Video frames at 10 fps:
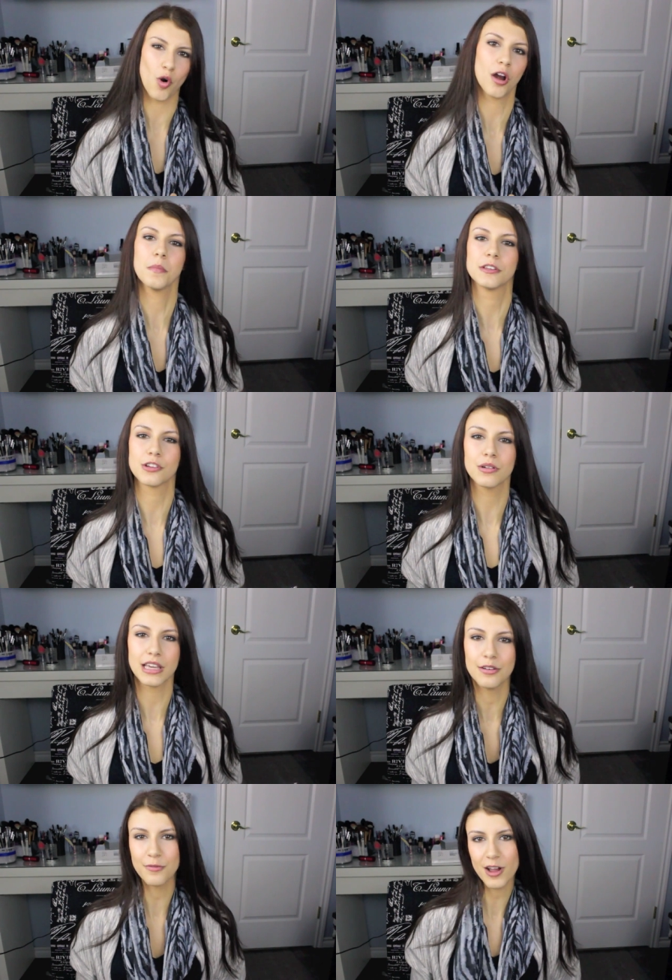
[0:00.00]
warm and
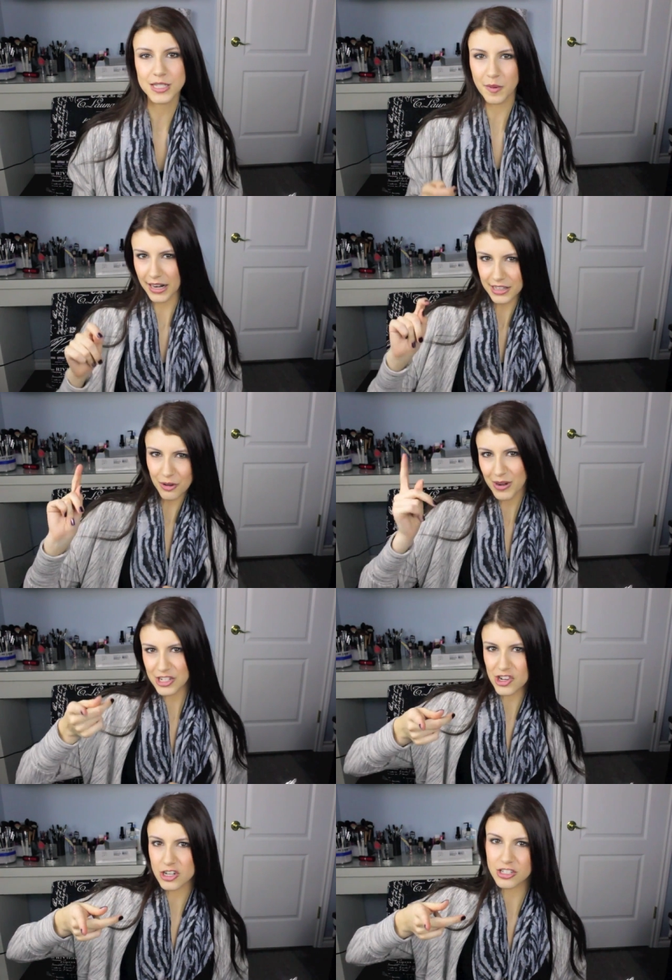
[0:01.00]
don't get frostbite in the
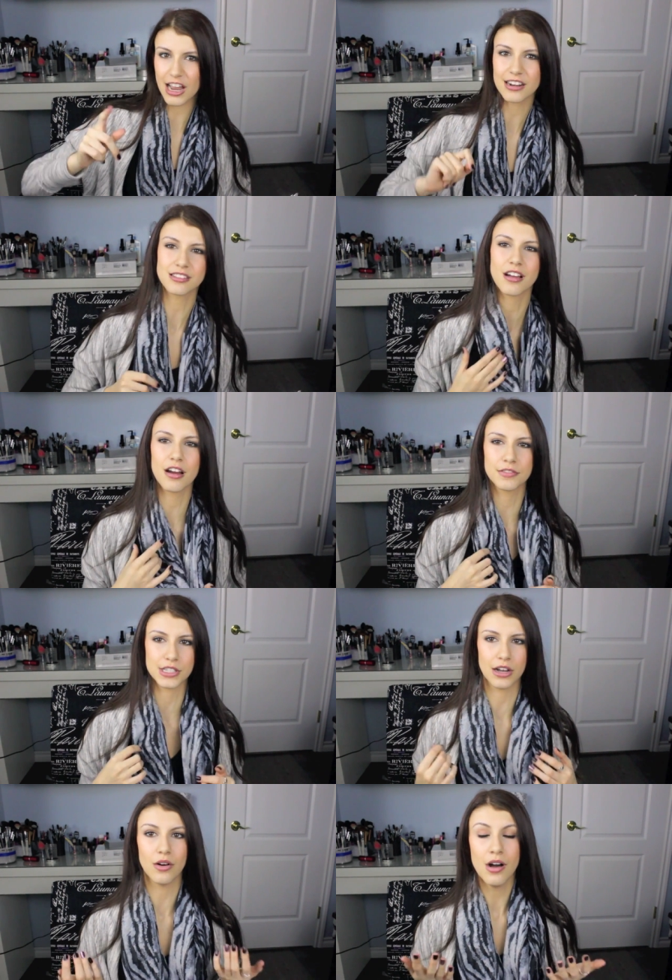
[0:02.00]
winters kind of scarf,
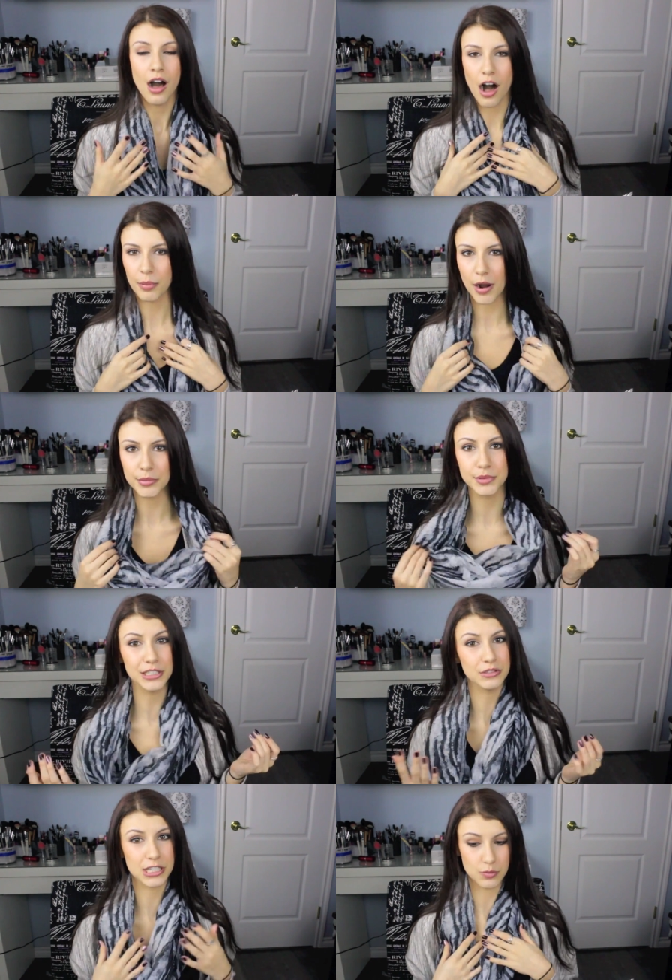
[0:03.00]
so I'll
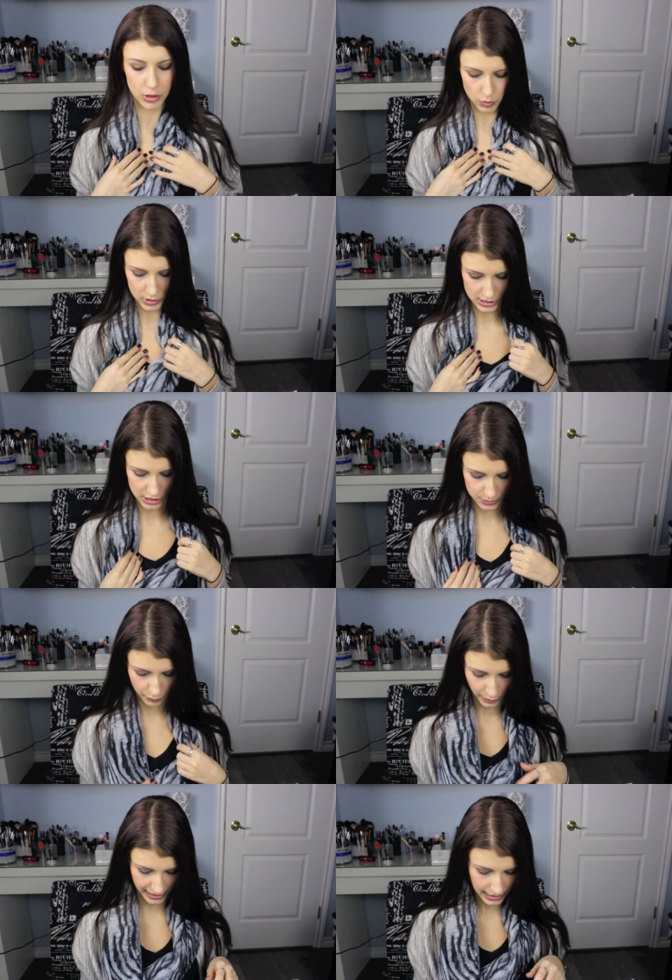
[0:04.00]
probably use this more towards
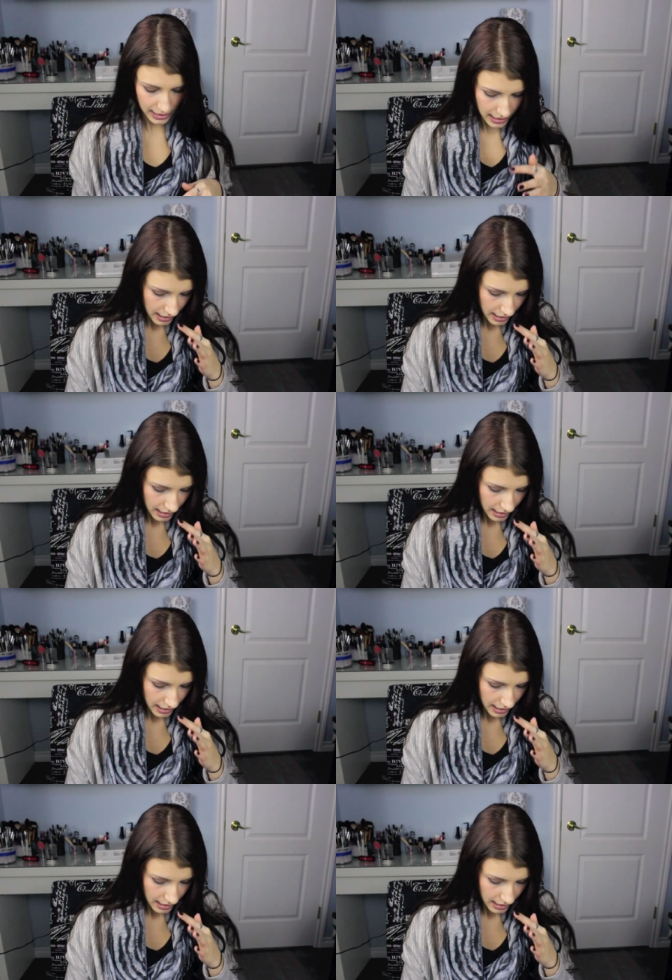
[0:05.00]
spring.